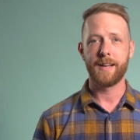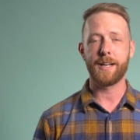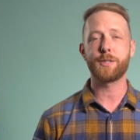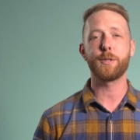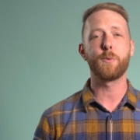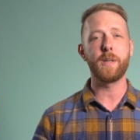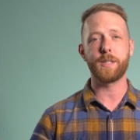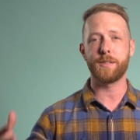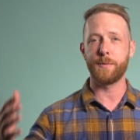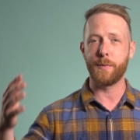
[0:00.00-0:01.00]
I sure
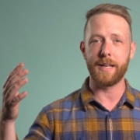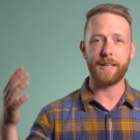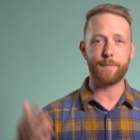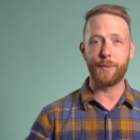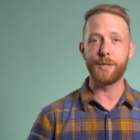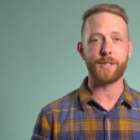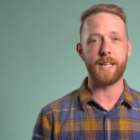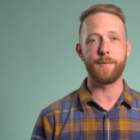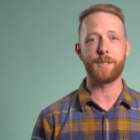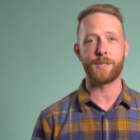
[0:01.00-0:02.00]
wish that when push
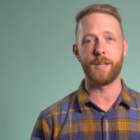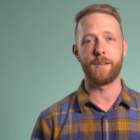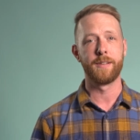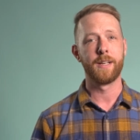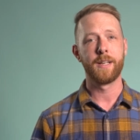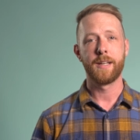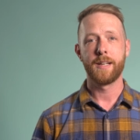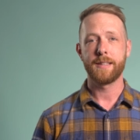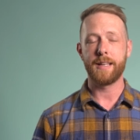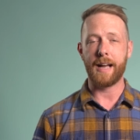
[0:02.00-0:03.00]
came to shove,
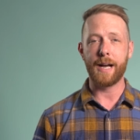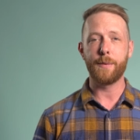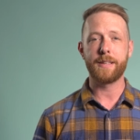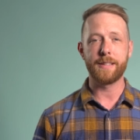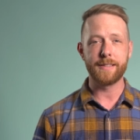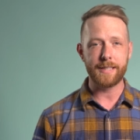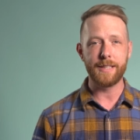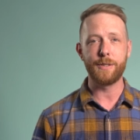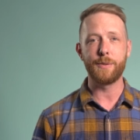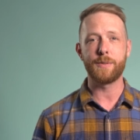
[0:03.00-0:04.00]
that I would
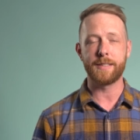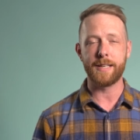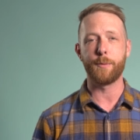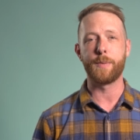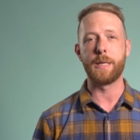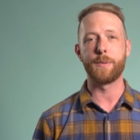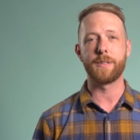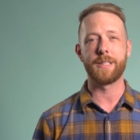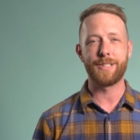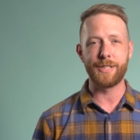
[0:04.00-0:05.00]
continue to tell people
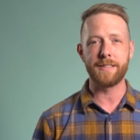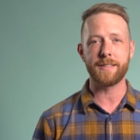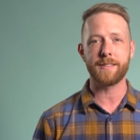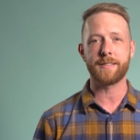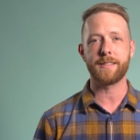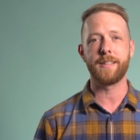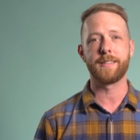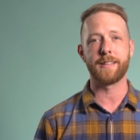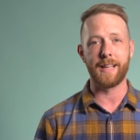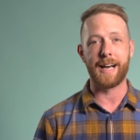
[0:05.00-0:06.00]
that Jesus
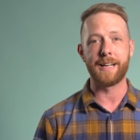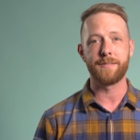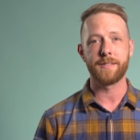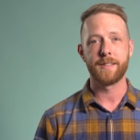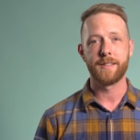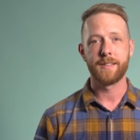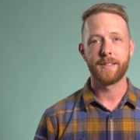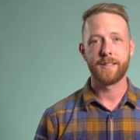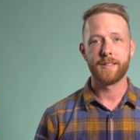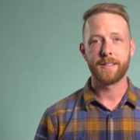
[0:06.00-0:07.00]
is alive.
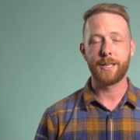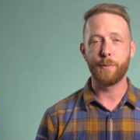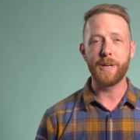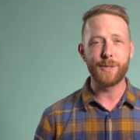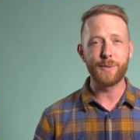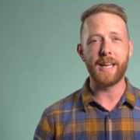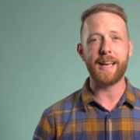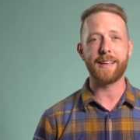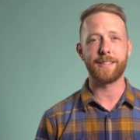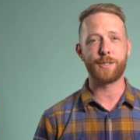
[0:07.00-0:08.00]
Can we do
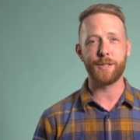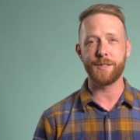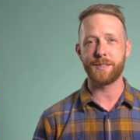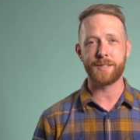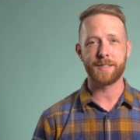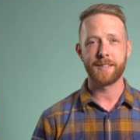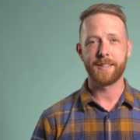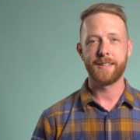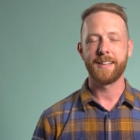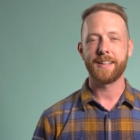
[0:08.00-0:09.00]
that as a church?
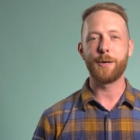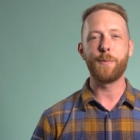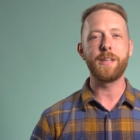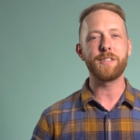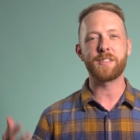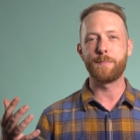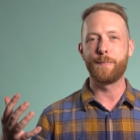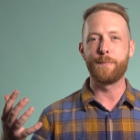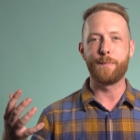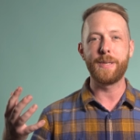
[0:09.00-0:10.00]
Can we just
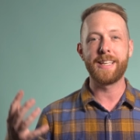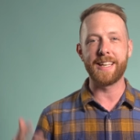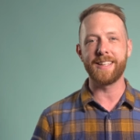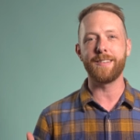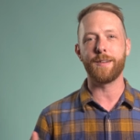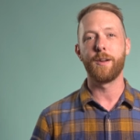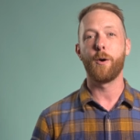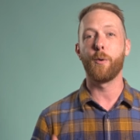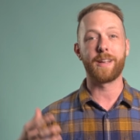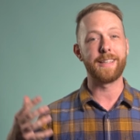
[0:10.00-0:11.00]
begin
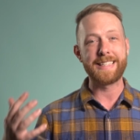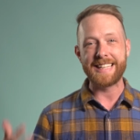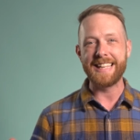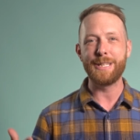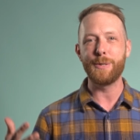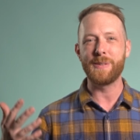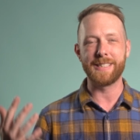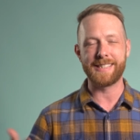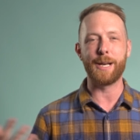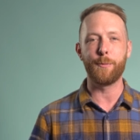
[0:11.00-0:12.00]
or continue
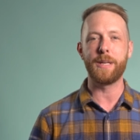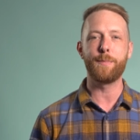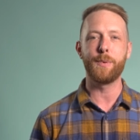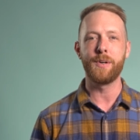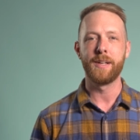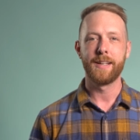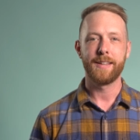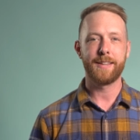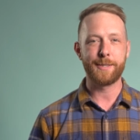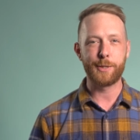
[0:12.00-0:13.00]
to tell people
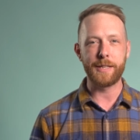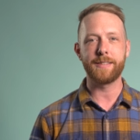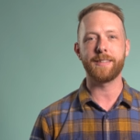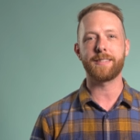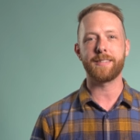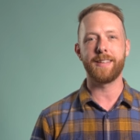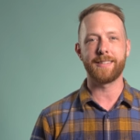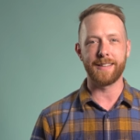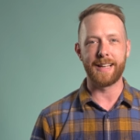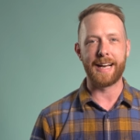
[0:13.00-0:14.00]
that Jesus
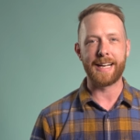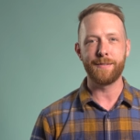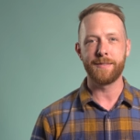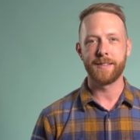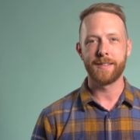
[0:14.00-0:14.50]
is alive?